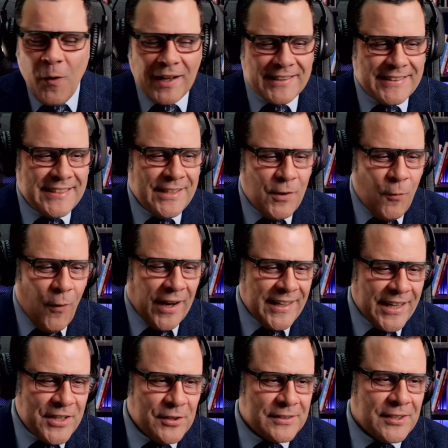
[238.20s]

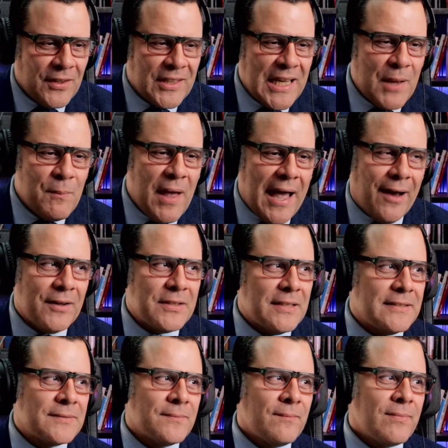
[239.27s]
What are you talking about?"
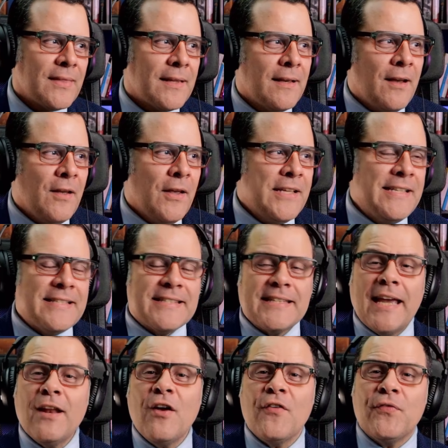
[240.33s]

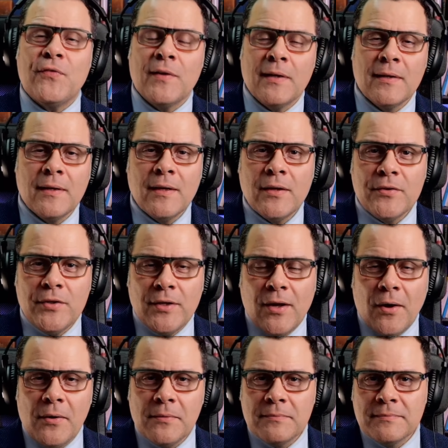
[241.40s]
Instead of,
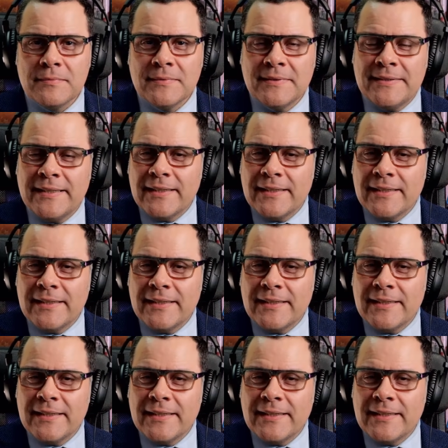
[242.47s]
you know,